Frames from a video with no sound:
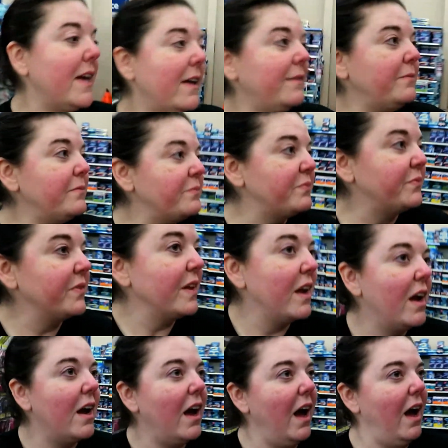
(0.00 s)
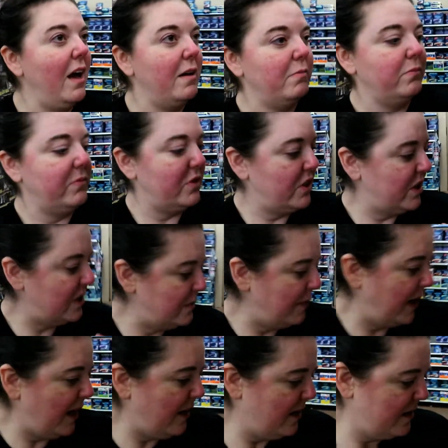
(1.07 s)
in um, just
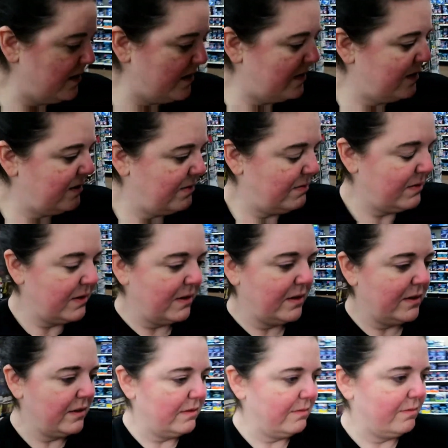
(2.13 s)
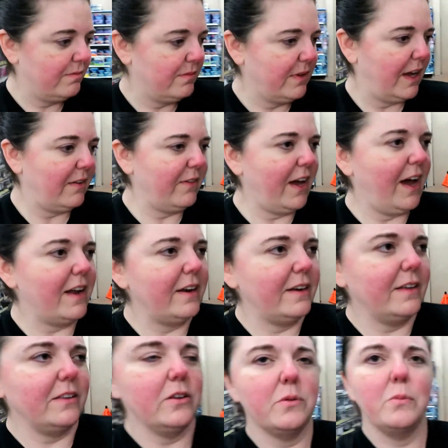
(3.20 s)
because I've gotten
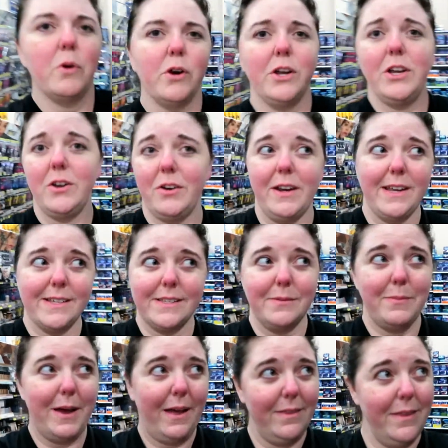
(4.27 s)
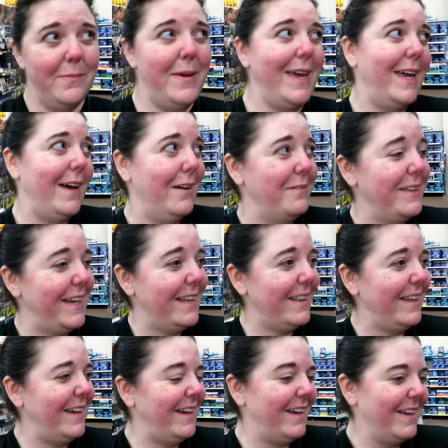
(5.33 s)
a little more curious about the makeup
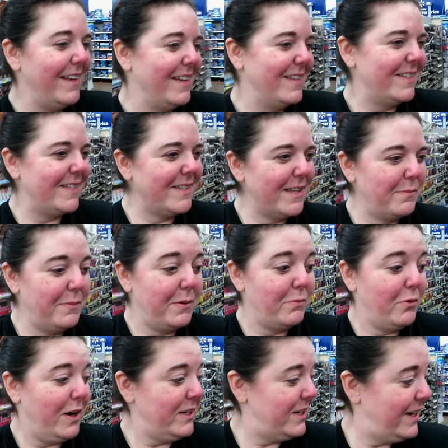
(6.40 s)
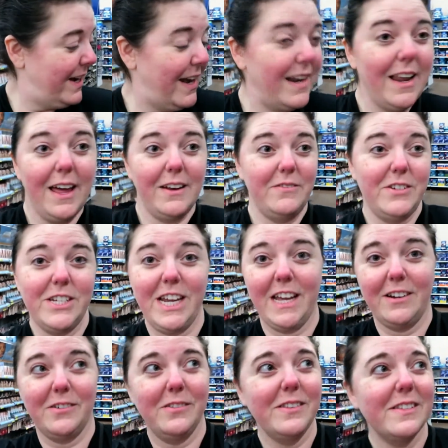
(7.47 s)
lately since I've been watching a lot of
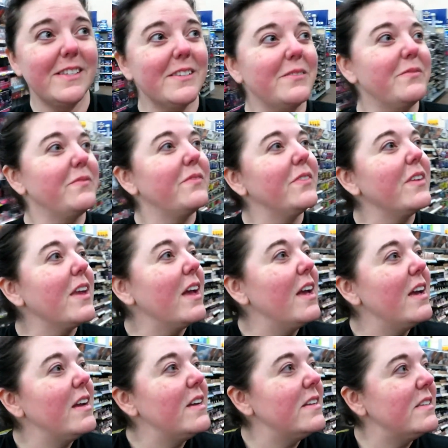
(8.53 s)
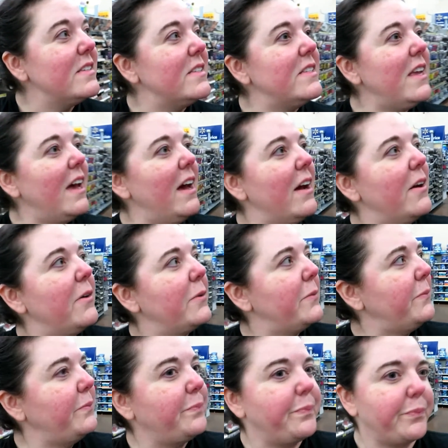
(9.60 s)
channels. So